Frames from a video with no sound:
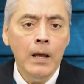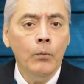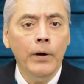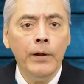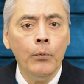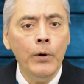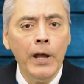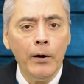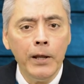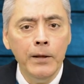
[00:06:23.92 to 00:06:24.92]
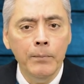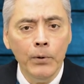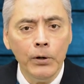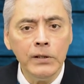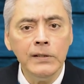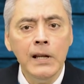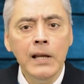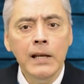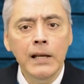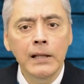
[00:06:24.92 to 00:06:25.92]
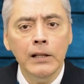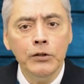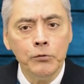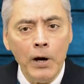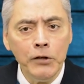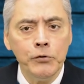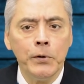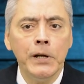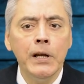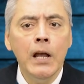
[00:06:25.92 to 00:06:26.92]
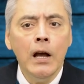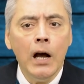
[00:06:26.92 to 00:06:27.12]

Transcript: Whether we are immersed in the drudgery